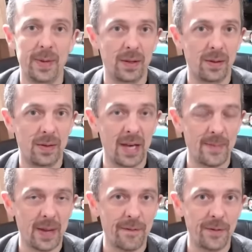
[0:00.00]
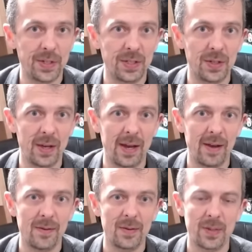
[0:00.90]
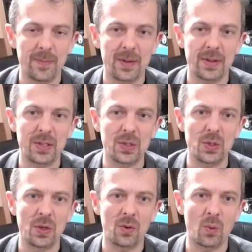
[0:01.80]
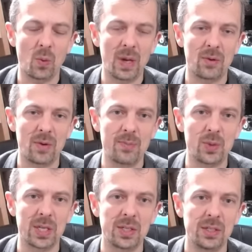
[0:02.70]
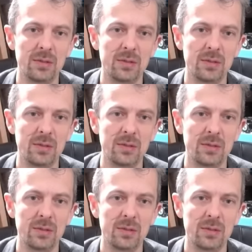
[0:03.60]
of gameplay footage there. Something that is not well represented